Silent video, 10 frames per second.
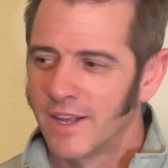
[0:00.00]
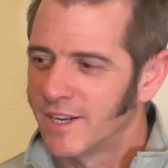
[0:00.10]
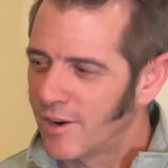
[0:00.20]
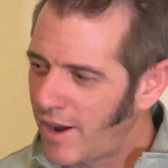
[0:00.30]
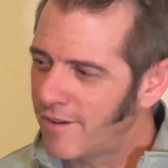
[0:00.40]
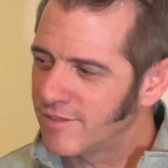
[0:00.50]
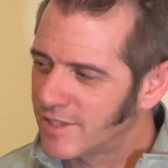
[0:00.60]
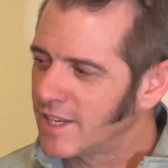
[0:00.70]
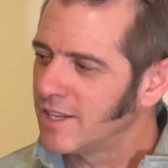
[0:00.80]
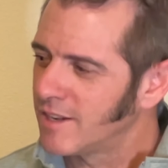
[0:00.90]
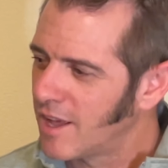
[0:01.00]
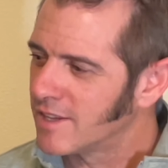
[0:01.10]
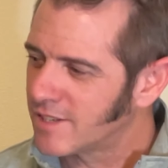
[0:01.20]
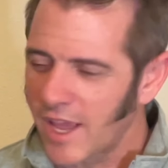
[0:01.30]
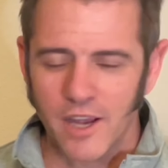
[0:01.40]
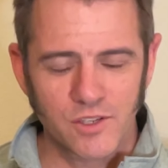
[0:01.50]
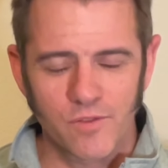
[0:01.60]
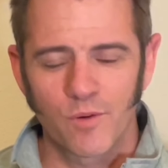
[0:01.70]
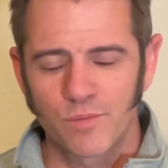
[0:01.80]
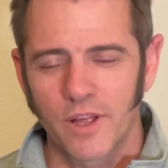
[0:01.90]
Now I've seen
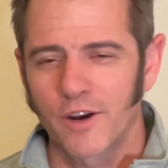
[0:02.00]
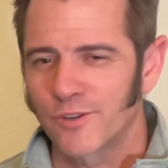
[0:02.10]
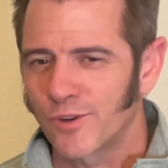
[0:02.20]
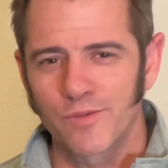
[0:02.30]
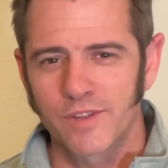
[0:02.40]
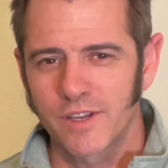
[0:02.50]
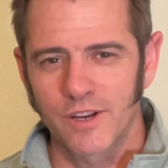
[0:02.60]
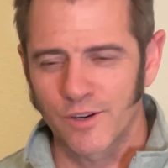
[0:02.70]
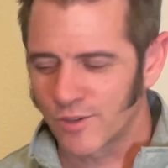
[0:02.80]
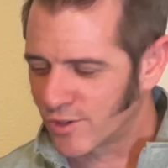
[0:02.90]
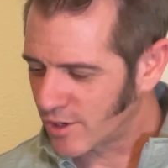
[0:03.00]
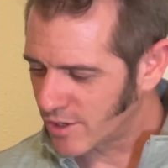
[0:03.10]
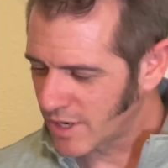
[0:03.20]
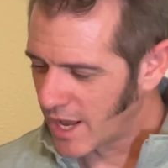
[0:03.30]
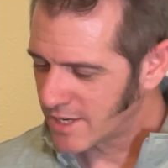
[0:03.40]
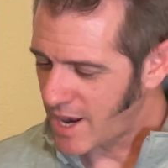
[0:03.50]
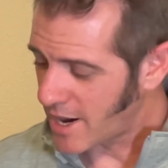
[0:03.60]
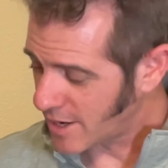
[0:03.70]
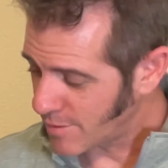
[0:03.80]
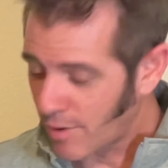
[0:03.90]
saxophone players over the years just
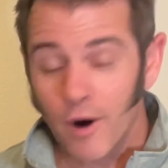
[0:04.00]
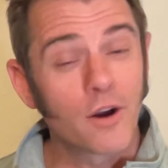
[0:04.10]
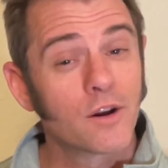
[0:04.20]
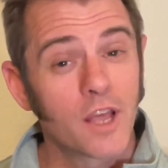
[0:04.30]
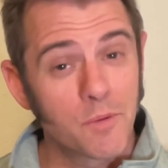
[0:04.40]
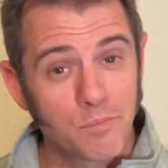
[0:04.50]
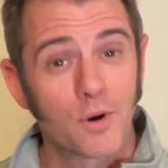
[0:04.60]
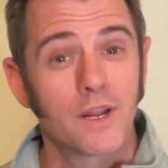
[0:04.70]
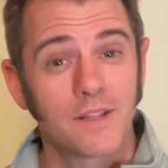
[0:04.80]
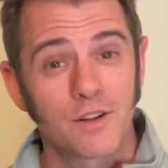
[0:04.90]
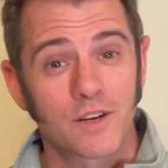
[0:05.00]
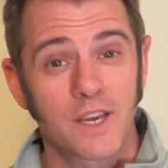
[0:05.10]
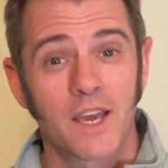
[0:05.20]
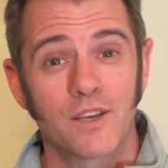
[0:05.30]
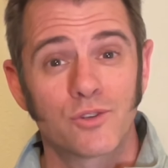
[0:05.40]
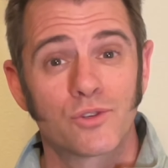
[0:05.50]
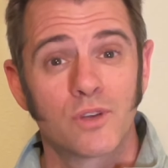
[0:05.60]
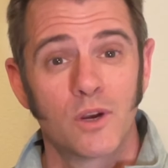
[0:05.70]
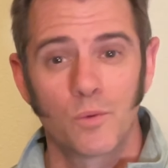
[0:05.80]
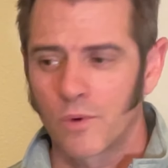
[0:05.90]
take it apart, put it in their case
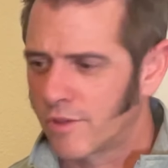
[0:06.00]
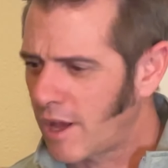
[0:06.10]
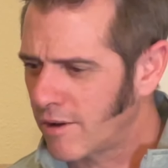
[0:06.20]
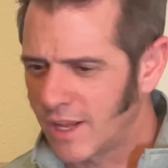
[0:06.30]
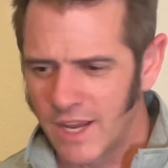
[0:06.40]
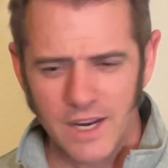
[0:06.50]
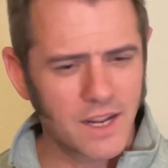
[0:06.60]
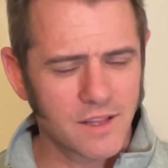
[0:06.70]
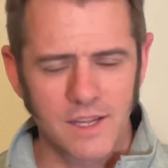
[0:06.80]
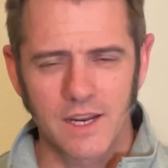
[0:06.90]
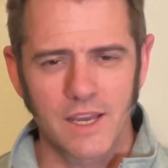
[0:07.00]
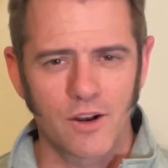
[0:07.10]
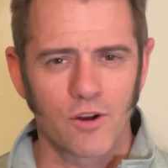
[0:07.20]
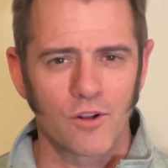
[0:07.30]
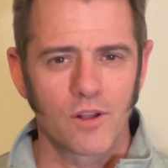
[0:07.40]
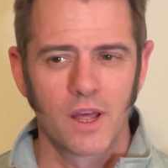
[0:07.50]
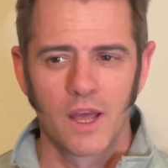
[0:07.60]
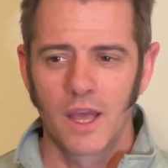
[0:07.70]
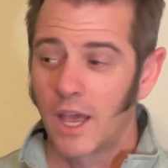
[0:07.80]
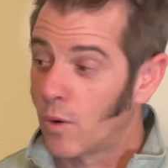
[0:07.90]
without any cleaning at all
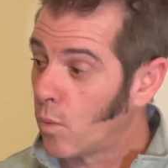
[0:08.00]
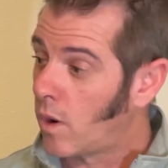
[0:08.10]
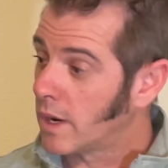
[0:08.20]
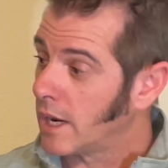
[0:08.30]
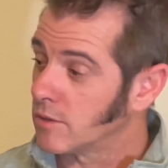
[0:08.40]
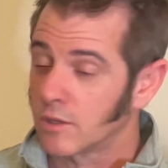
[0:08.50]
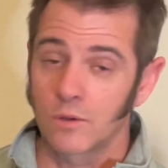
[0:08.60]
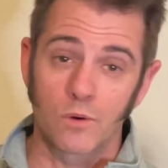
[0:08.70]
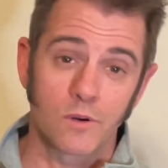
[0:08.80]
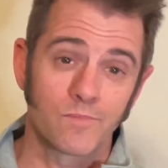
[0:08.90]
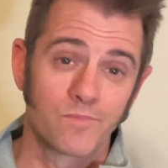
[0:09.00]
and walk out the door.